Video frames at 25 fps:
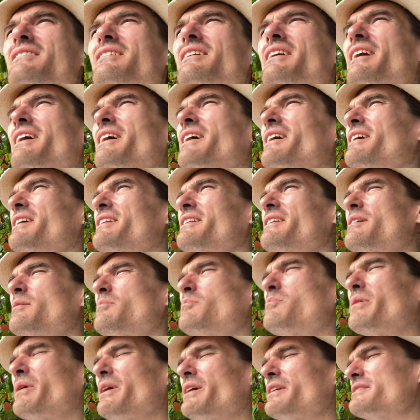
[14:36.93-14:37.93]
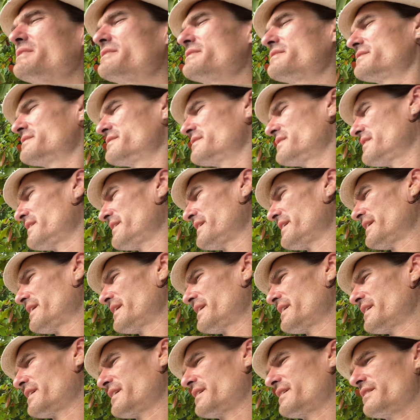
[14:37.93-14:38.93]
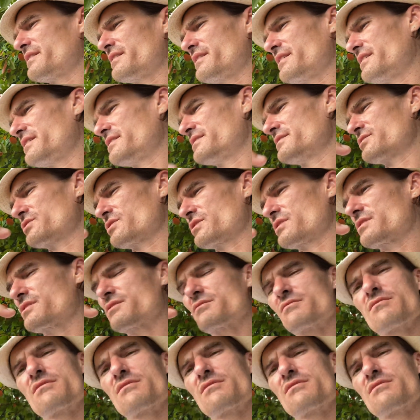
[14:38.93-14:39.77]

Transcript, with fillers: and a button, and then just